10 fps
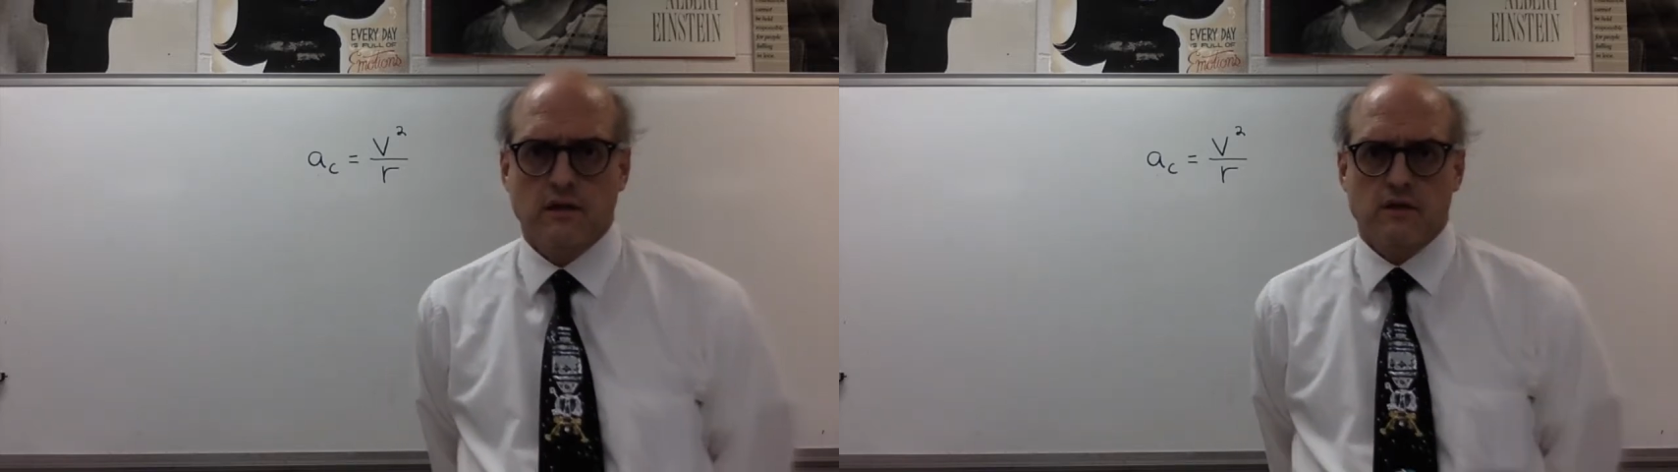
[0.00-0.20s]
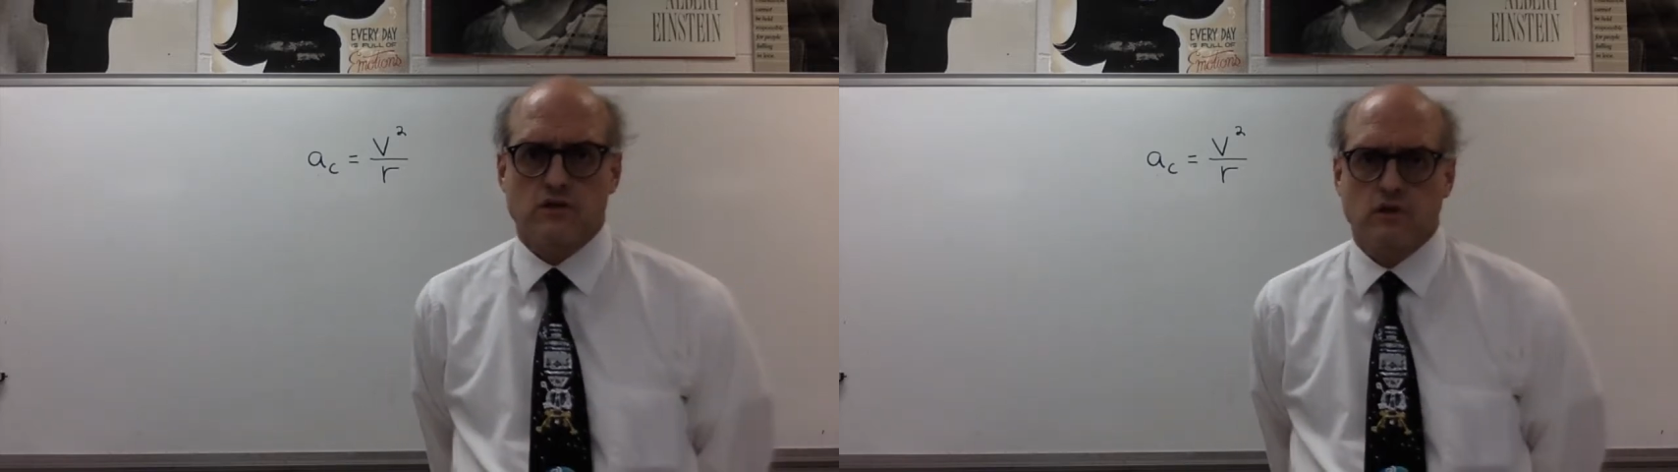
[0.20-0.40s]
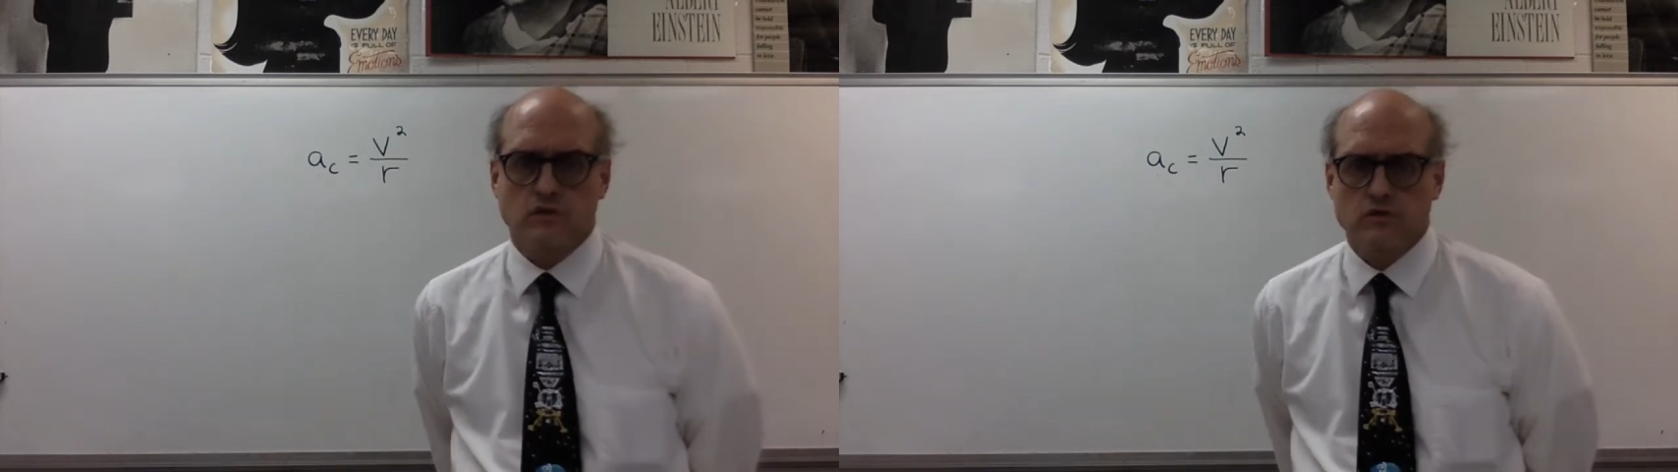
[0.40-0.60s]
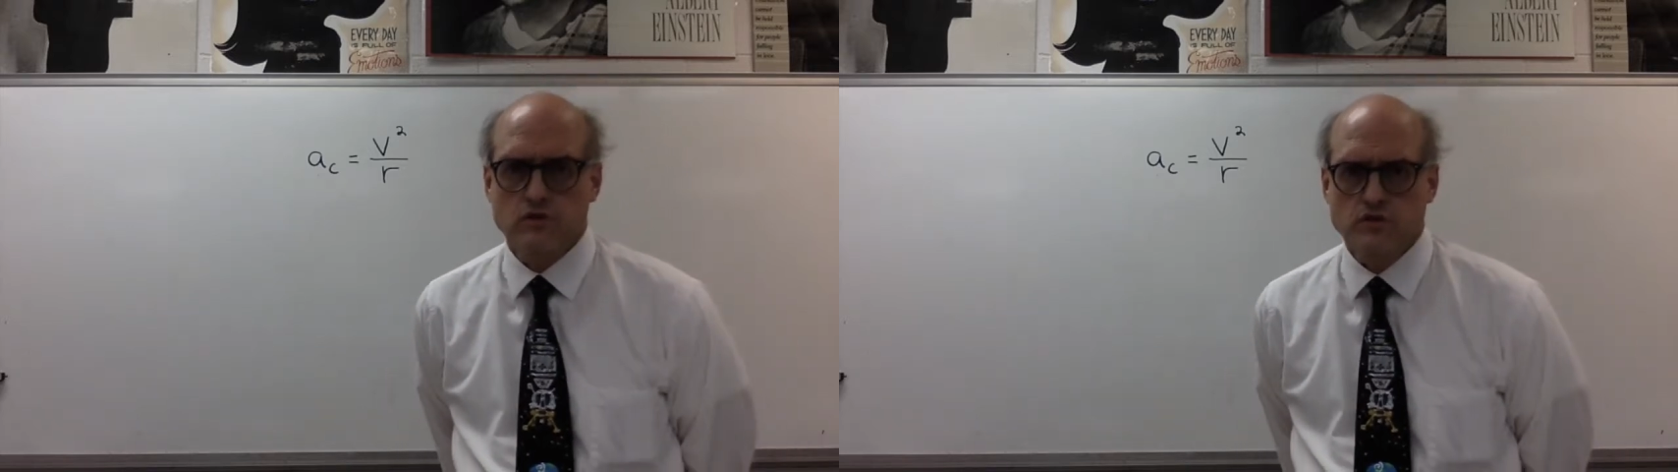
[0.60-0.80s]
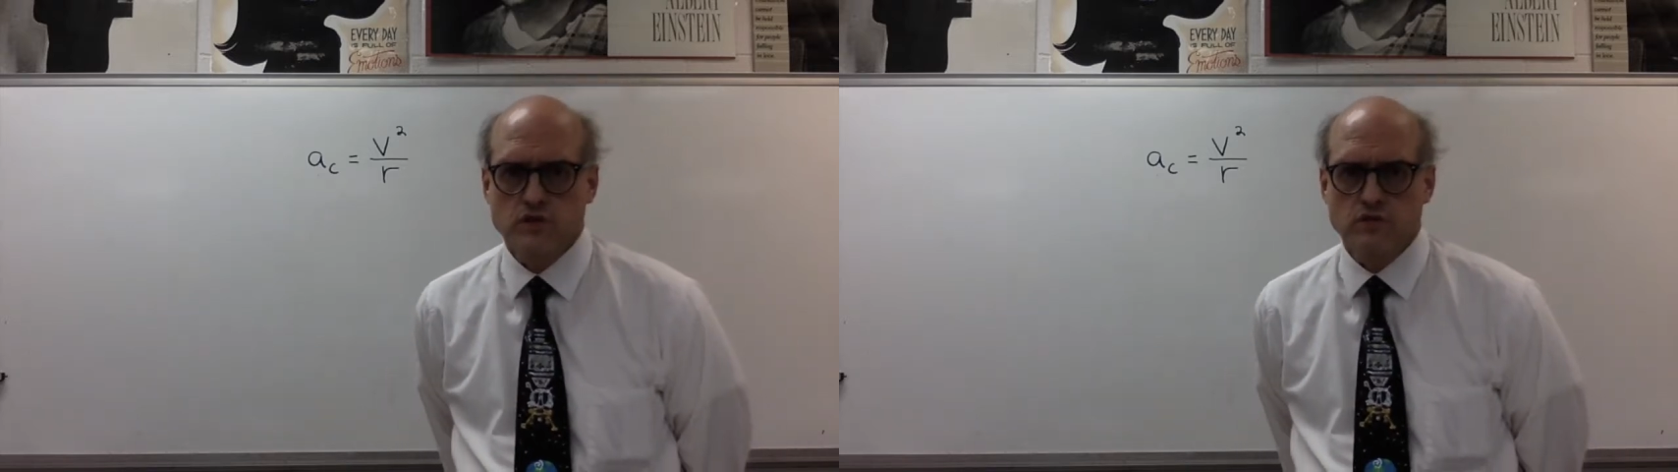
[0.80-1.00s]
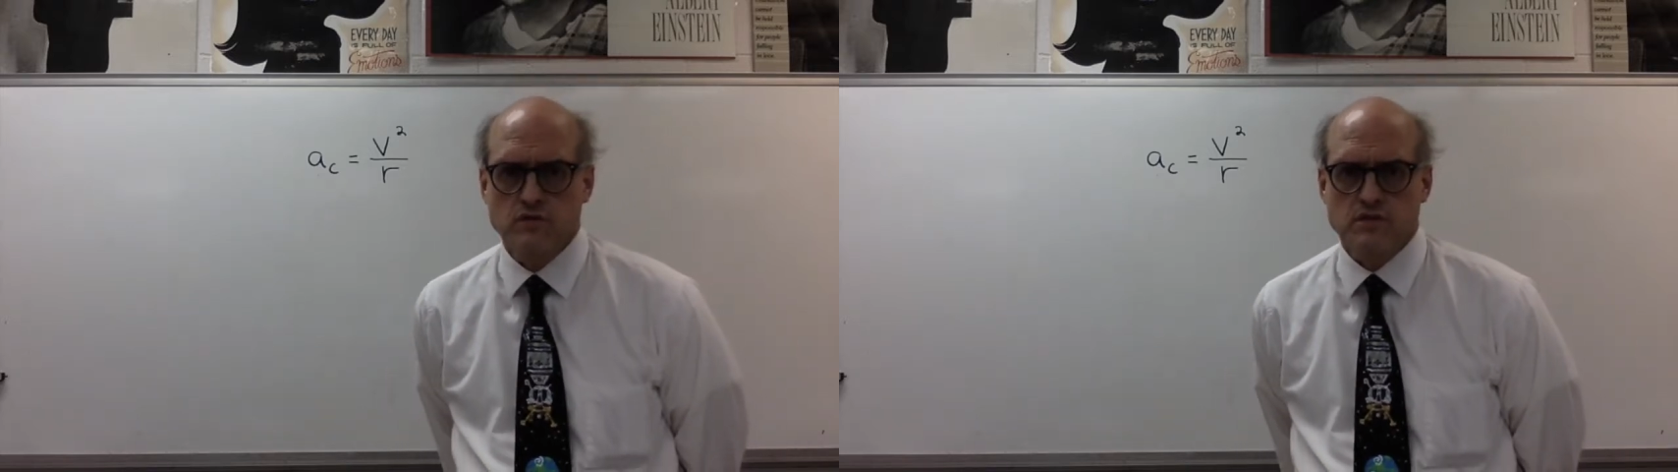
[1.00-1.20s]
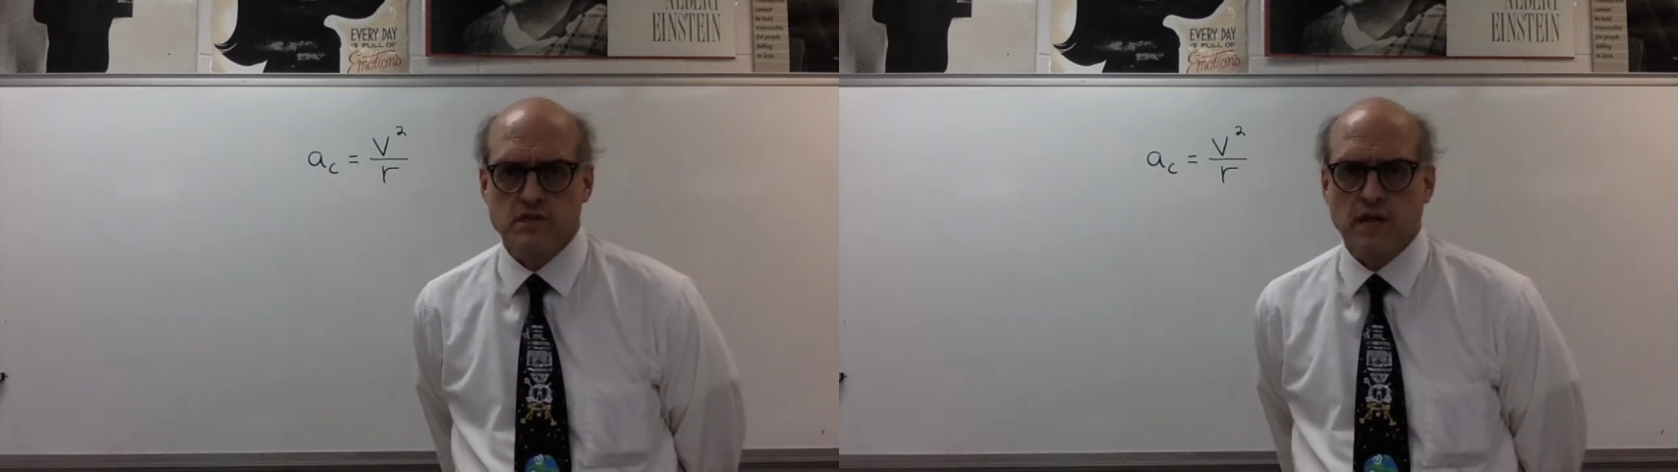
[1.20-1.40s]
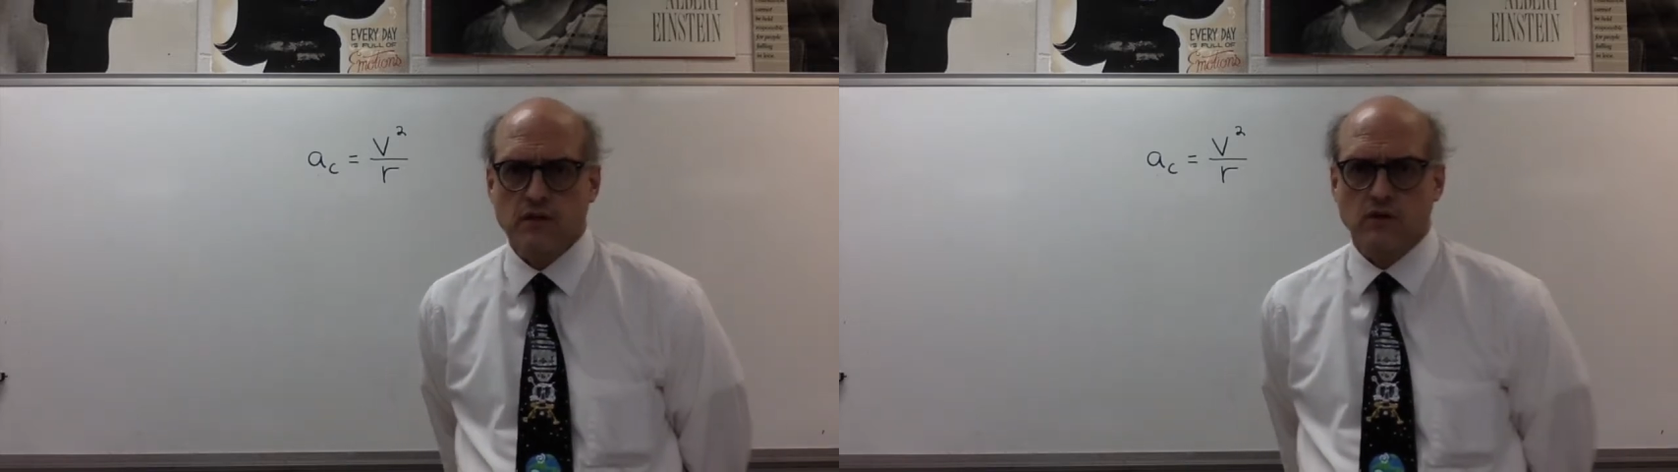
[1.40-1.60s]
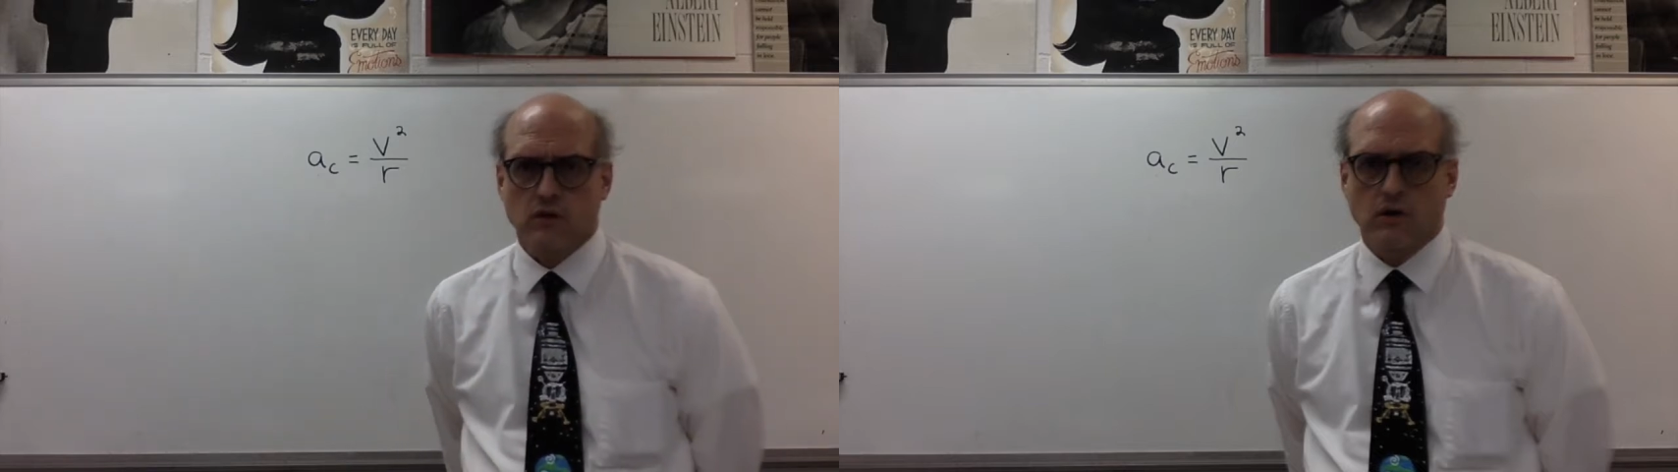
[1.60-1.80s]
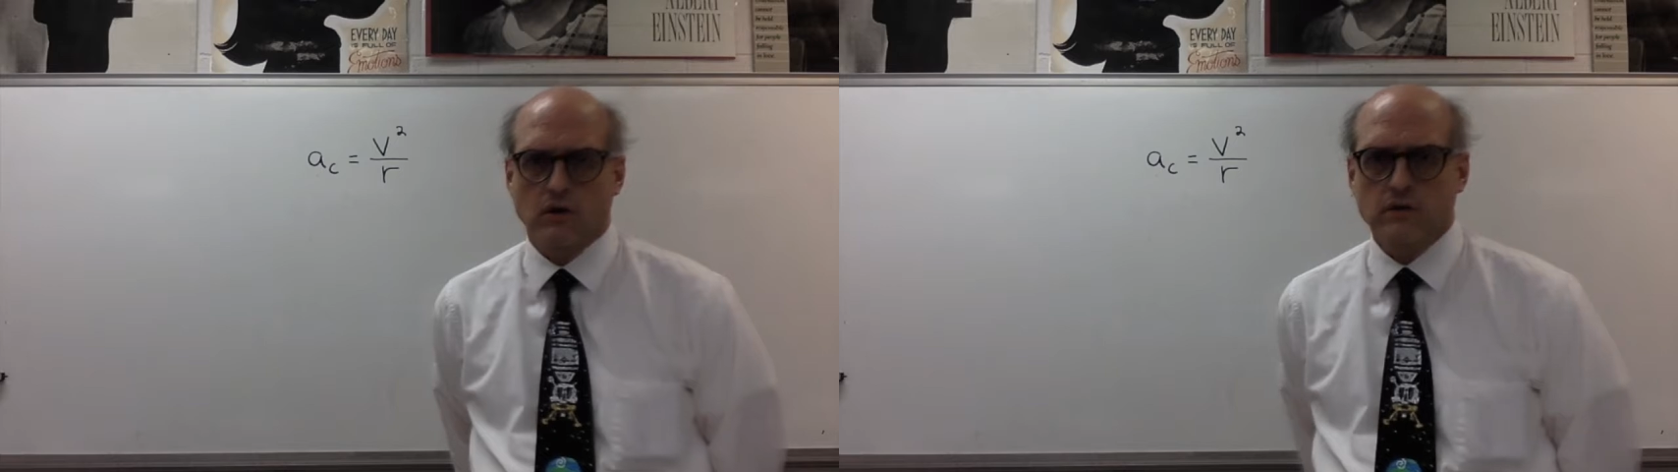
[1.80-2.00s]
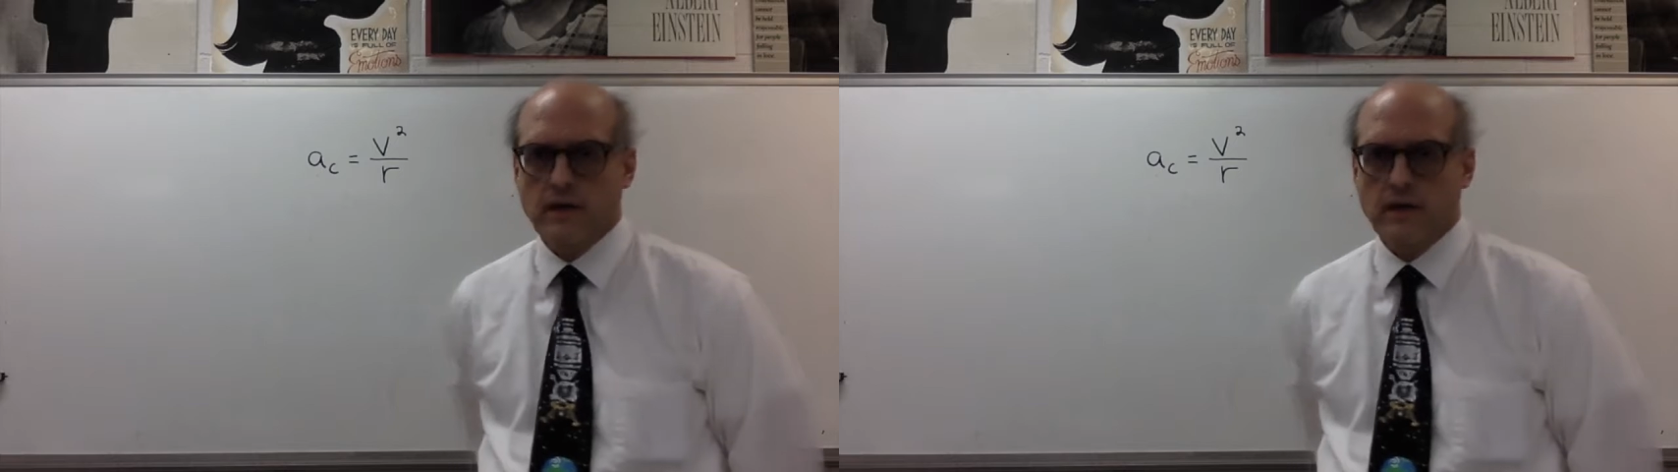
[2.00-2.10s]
So using Newton's second law